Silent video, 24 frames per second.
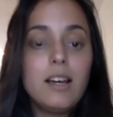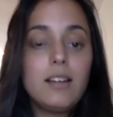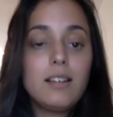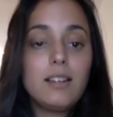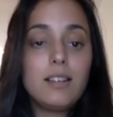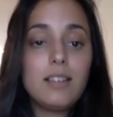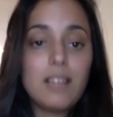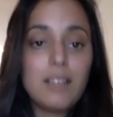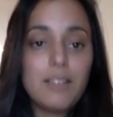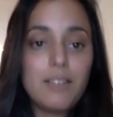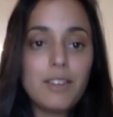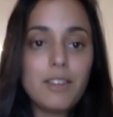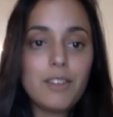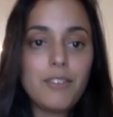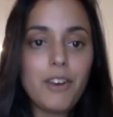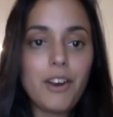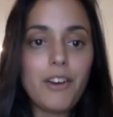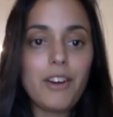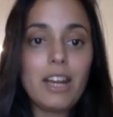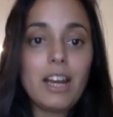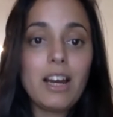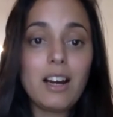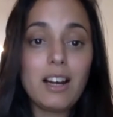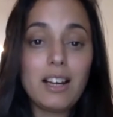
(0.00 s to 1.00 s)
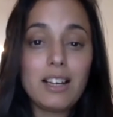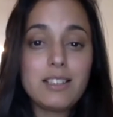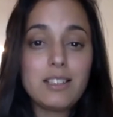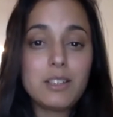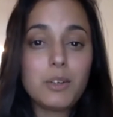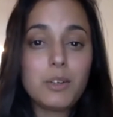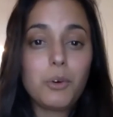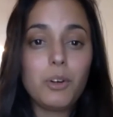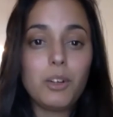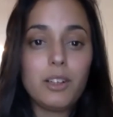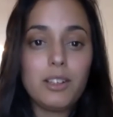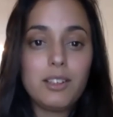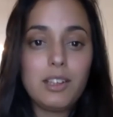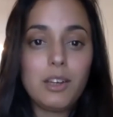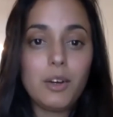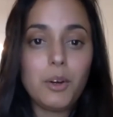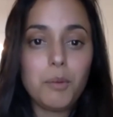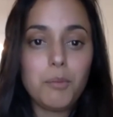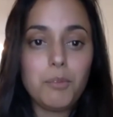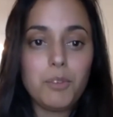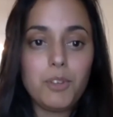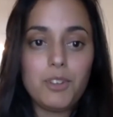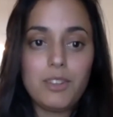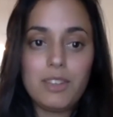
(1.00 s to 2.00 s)
to deliver the very highest quality
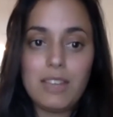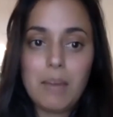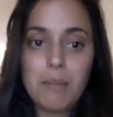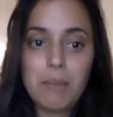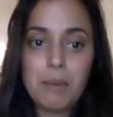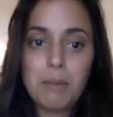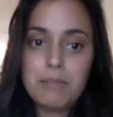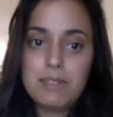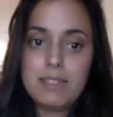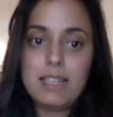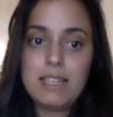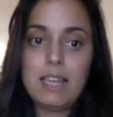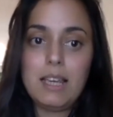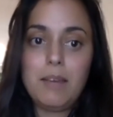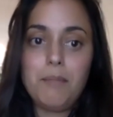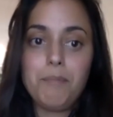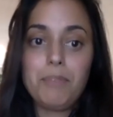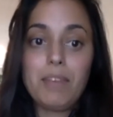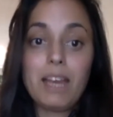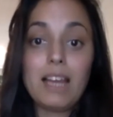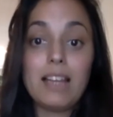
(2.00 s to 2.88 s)
homes using MMC.